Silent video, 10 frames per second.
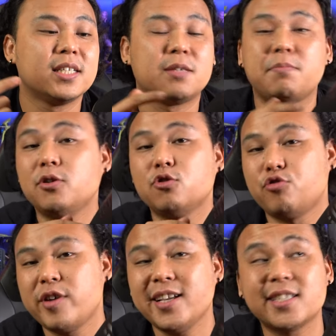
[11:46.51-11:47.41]
spilled
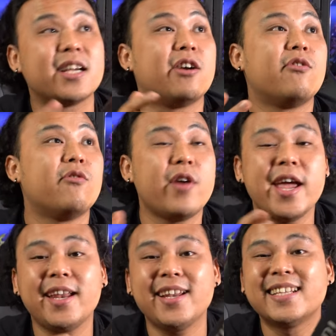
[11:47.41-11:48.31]
drinks,
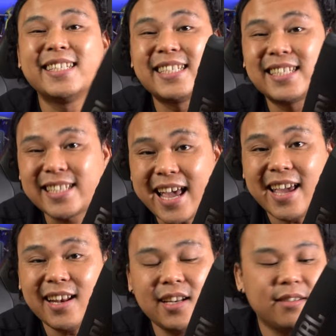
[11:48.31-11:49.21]
rain,
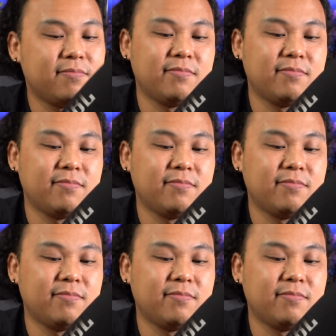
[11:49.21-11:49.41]
sand.